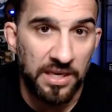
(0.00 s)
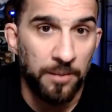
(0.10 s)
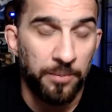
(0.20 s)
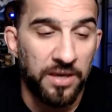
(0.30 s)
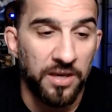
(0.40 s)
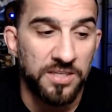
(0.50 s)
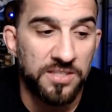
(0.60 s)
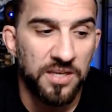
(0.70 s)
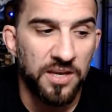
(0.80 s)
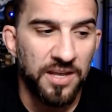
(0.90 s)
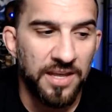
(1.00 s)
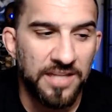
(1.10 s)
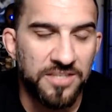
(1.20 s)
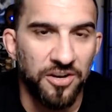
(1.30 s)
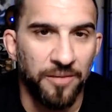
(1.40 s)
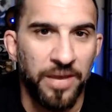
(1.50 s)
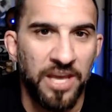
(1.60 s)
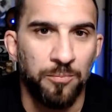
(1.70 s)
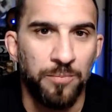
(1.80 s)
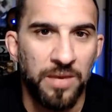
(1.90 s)
because it's gonna
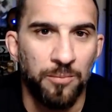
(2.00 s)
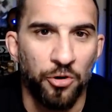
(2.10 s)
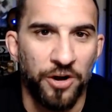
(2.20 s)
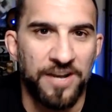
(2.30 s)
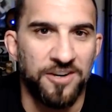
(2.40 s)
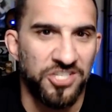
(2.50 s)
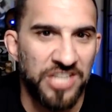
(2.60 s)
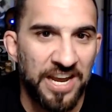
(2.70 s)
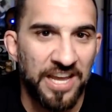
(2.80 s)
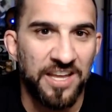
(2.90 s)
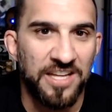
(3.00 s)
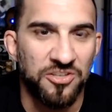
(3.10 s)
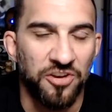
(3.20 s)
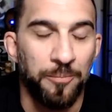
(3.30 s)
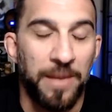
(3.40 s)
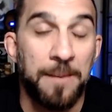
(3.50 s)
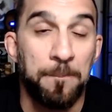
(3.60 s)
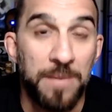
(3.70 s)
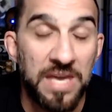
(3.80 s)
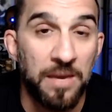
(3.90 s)
make me more energetic. It's gonna make
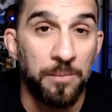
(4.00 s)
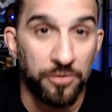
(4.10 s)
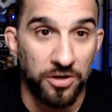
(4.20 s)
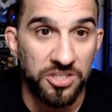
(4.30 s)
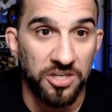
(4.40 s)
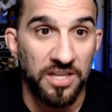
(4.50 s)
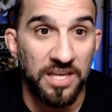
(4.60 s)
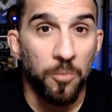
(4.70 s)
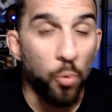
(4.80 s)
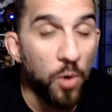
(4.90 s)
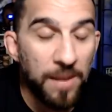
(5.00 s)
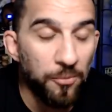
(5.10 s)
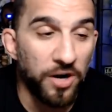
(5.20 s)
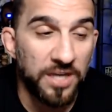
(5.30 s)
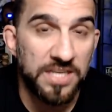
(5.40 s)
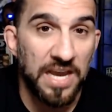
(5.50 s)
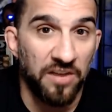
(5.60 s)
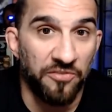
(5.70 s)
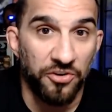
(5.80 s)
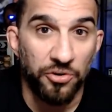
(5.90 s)
me personally way more
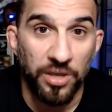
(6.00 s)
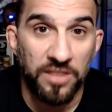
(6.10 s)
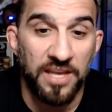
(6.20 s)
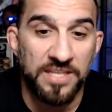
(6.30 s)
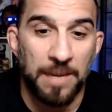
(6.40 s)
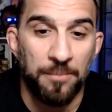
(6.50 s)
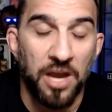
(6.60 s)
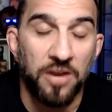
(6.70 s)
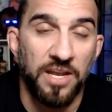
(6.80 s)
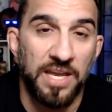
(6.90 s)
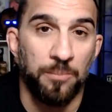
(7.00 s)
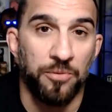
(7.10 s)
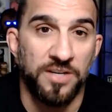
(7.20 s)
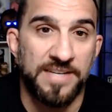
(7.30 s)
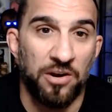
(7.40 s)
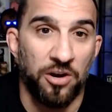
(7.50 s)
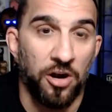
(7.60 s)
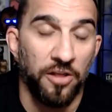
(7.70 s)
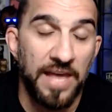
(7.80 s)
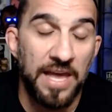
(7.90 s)
excited for doing things. I'm not gonna get burnt down on
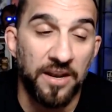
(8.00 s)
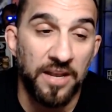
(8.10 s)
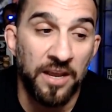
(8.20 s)
all the editing